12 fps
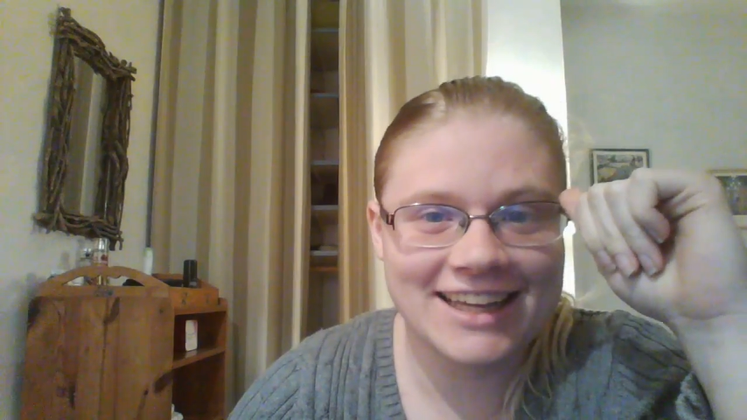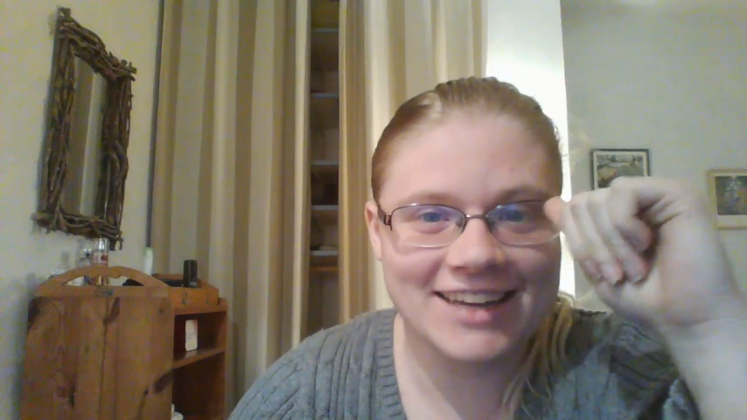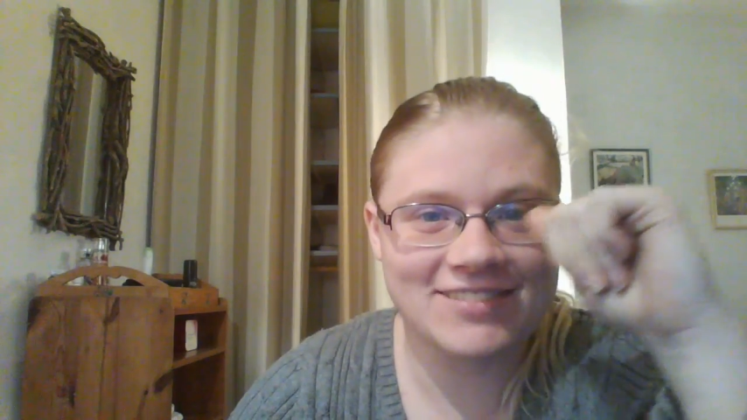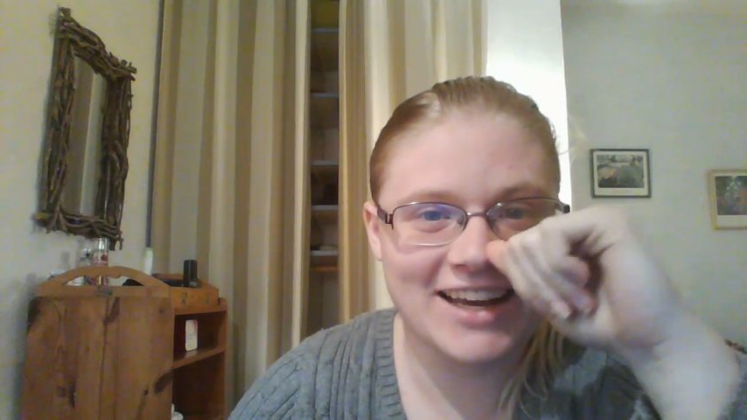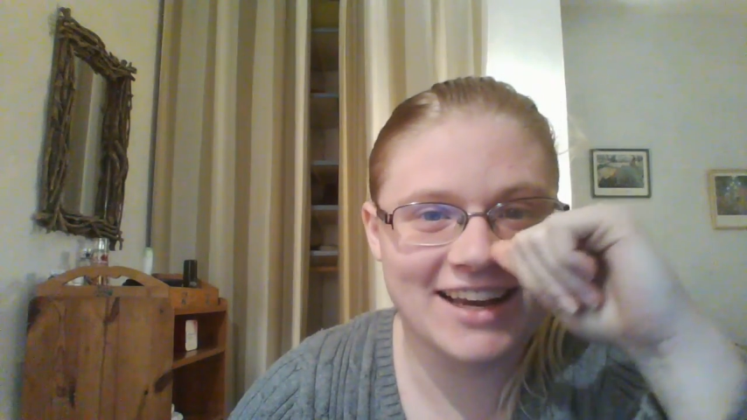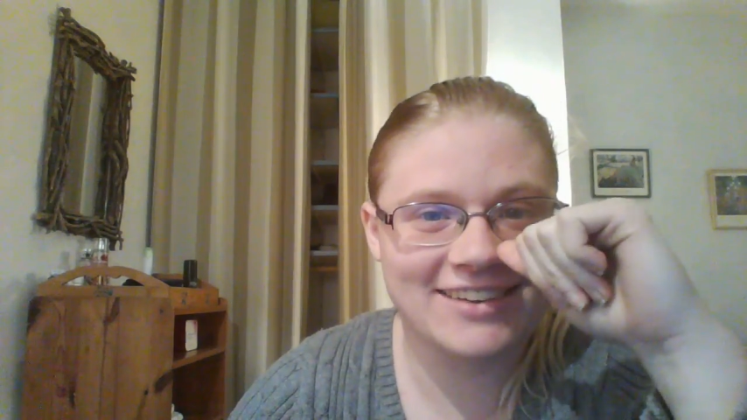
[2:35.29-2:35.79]

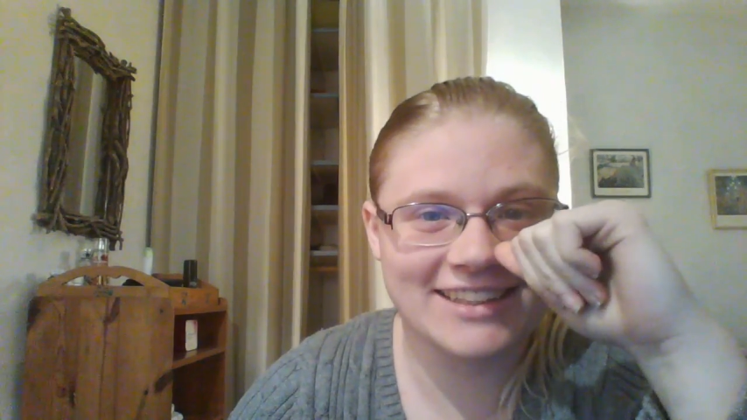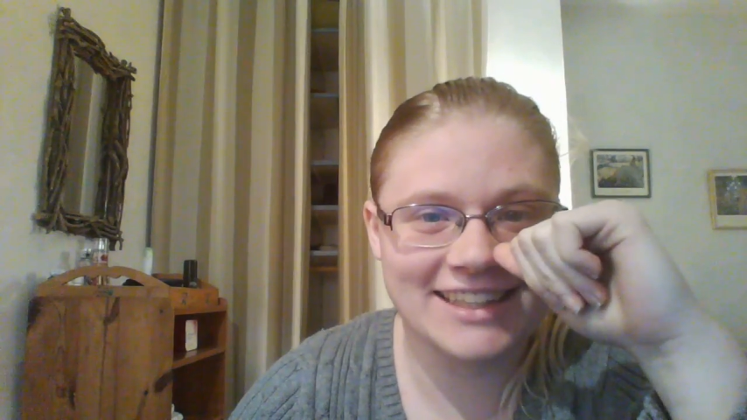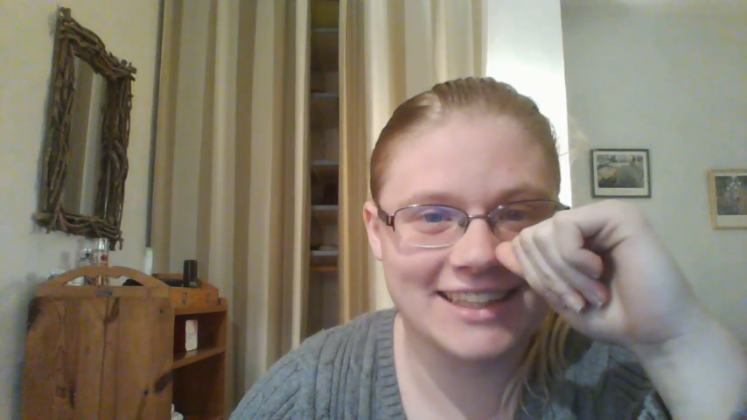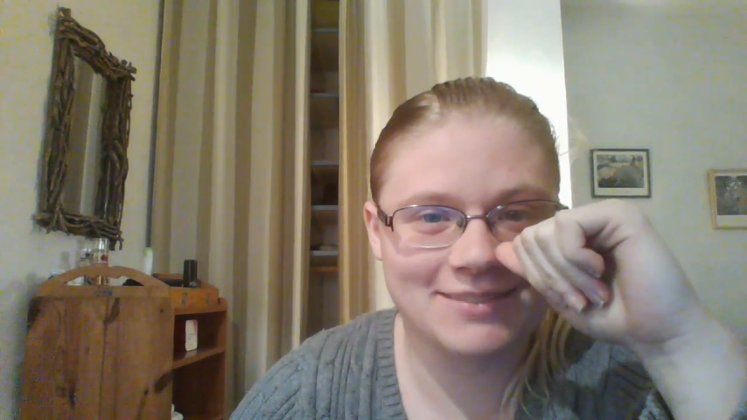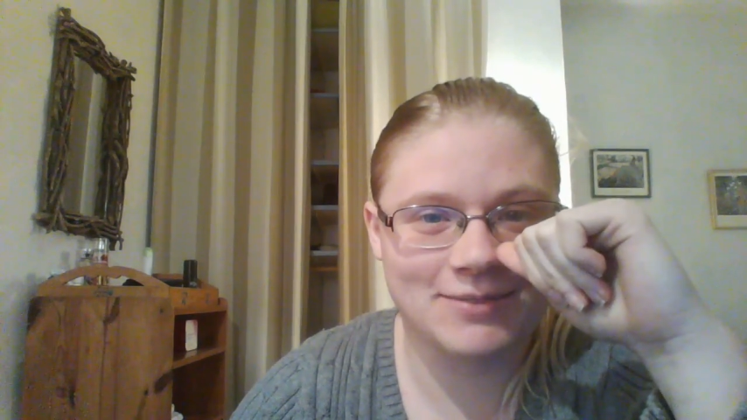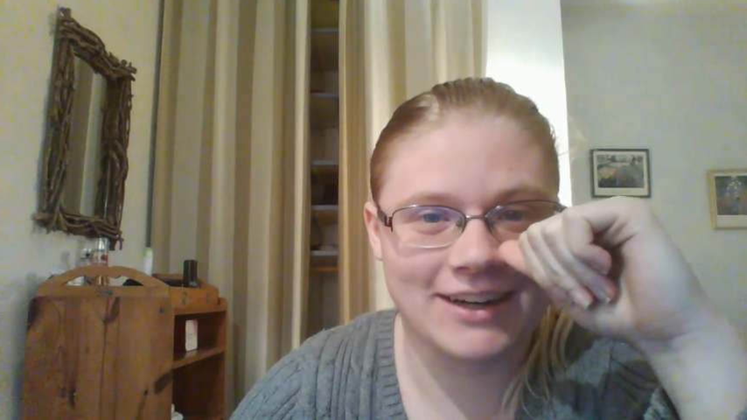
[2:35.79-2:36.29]
I'm not
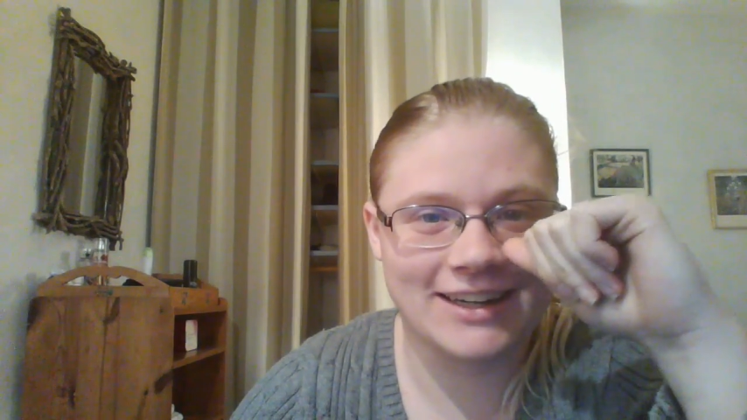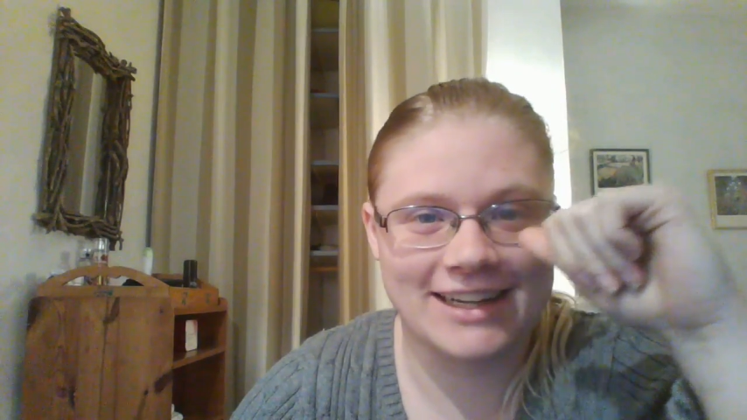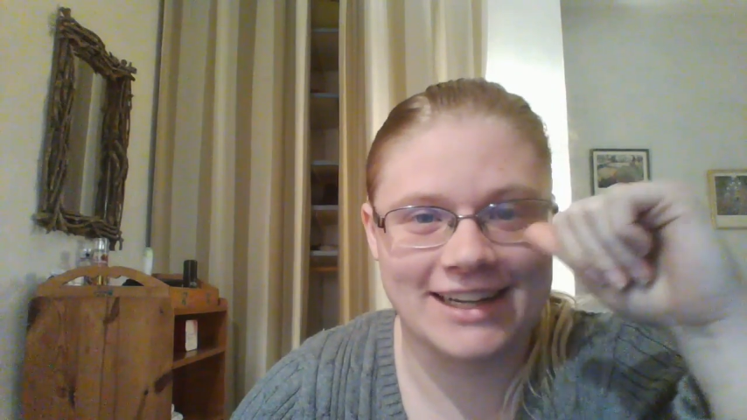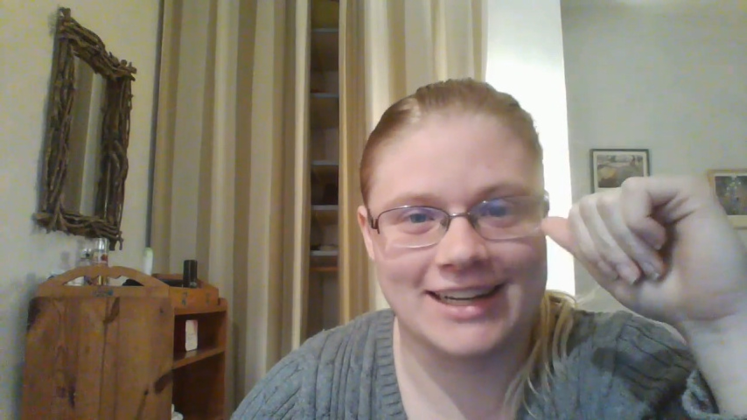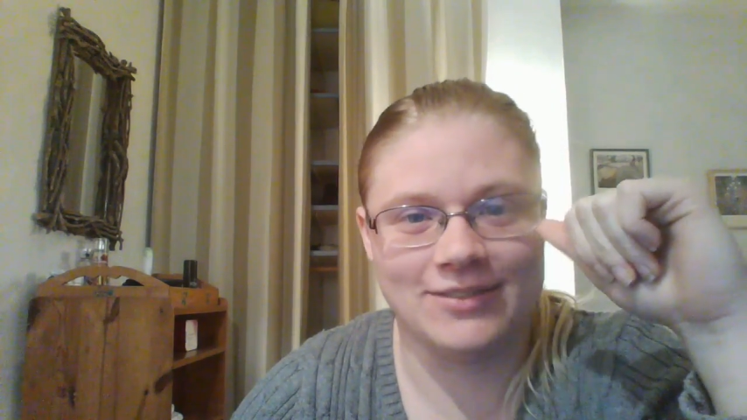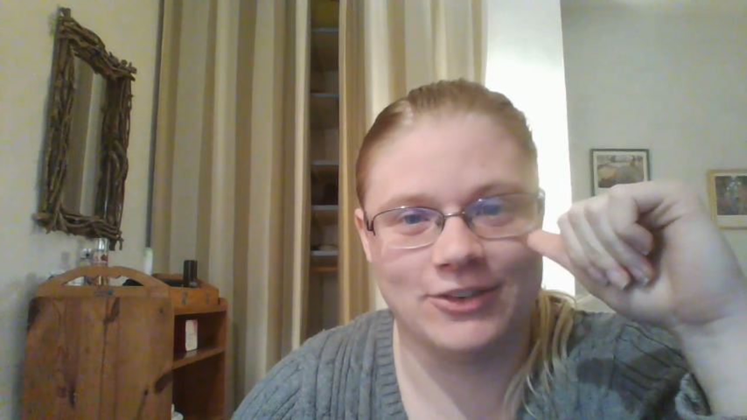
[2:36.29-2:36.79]
really a
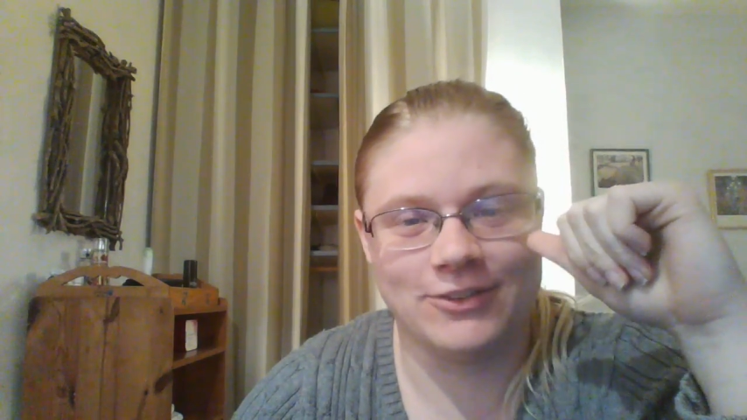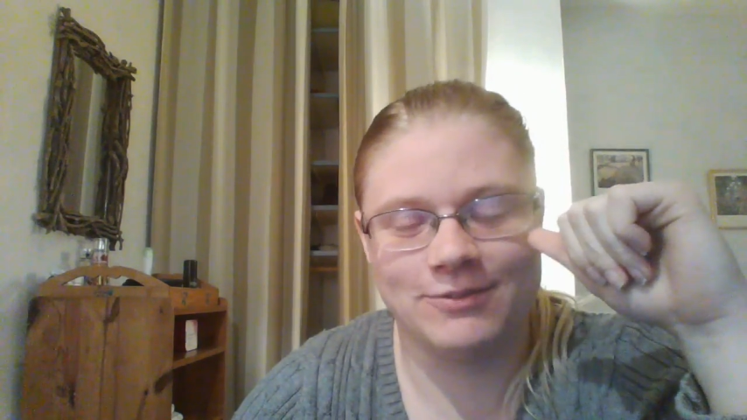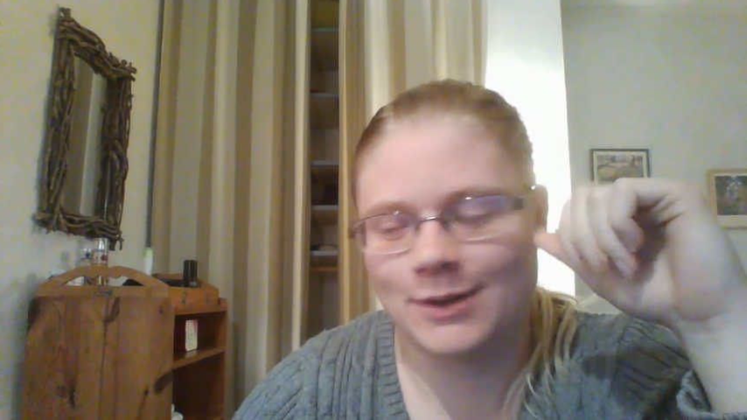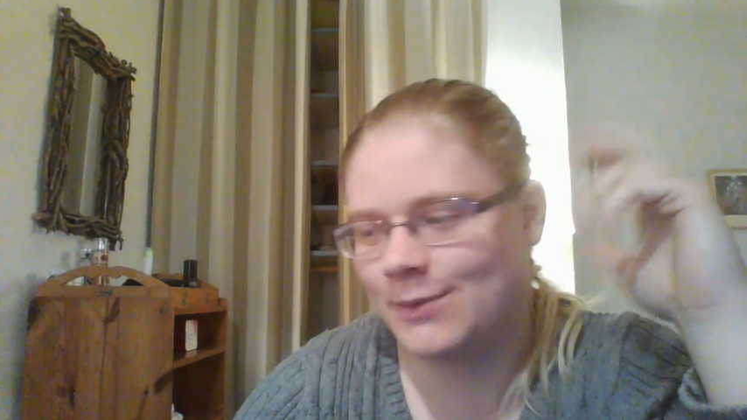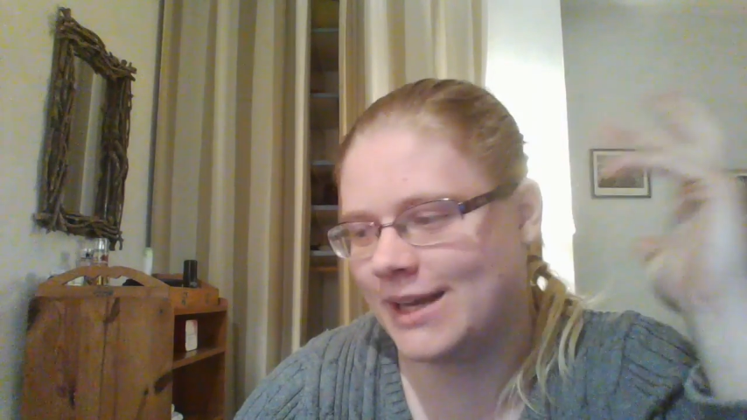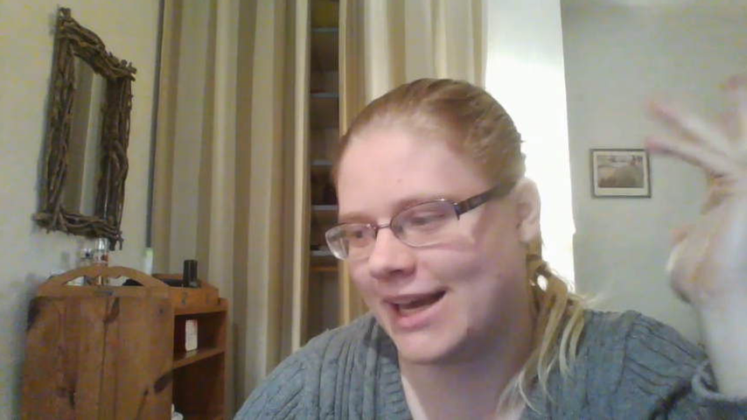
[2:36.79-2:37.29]
party animal,
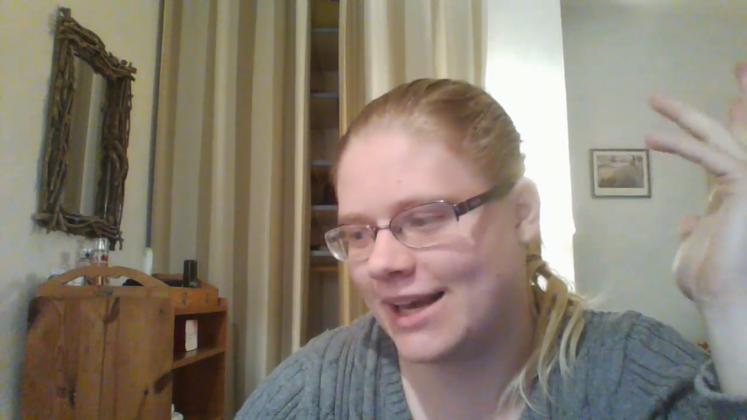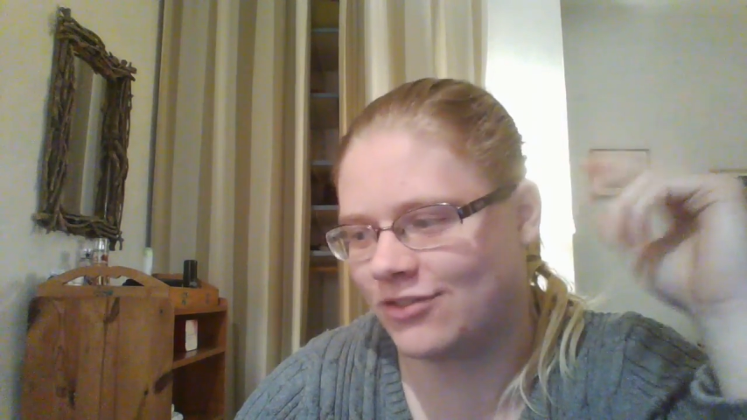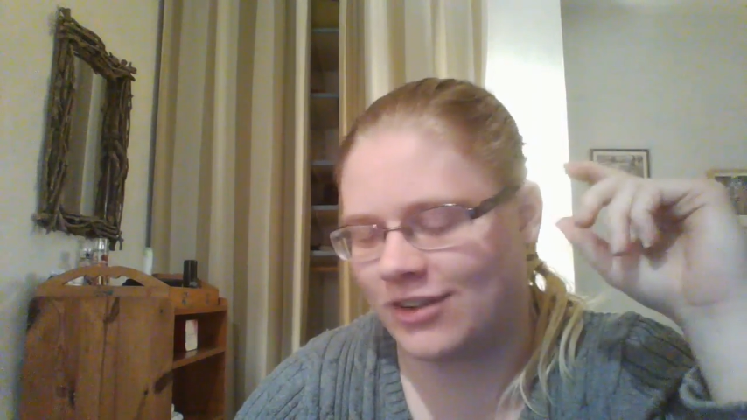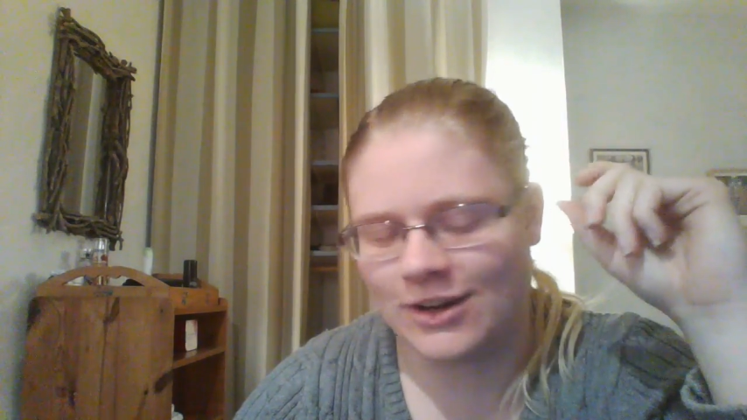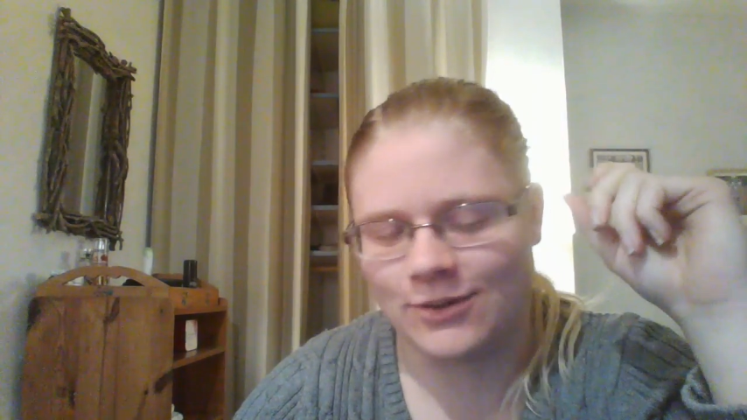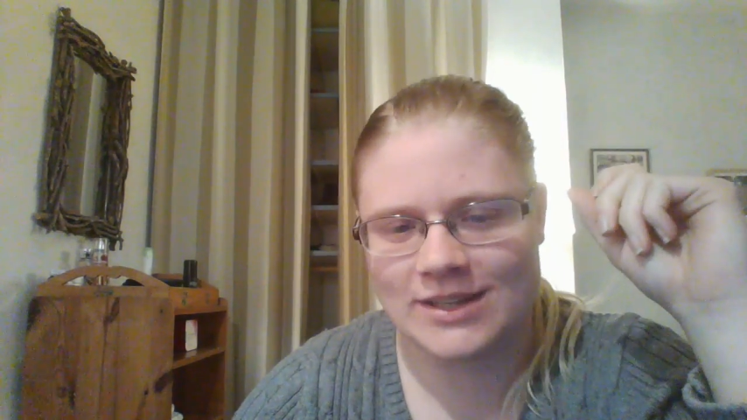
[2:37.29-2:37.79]
but we had fun.